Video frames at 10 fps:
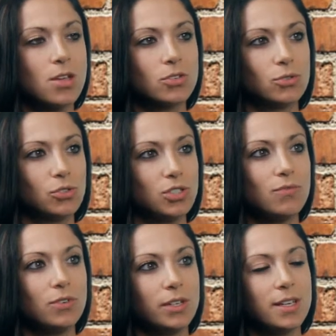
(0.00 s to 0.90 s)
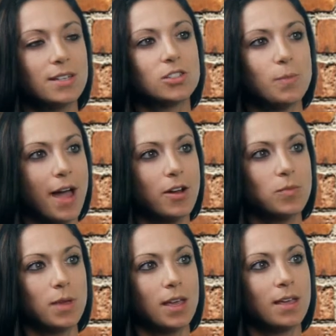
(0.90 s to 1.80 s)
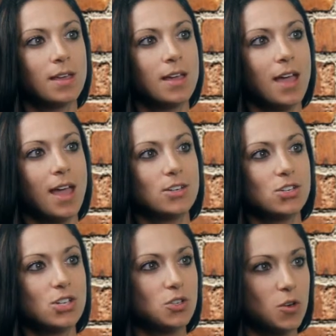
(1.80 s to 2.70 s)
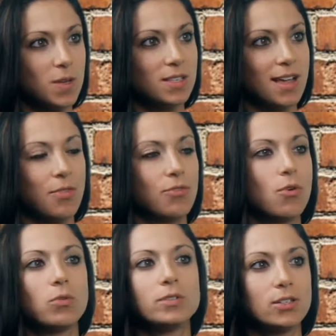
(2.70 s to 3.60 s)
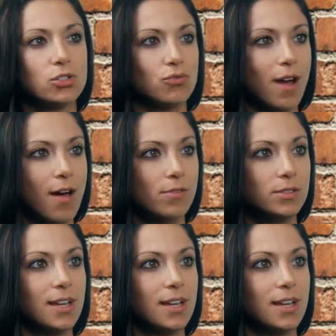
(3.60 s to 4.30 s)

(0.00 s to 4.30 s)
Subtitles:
So she really inspired me. And she took me down the road less traveled,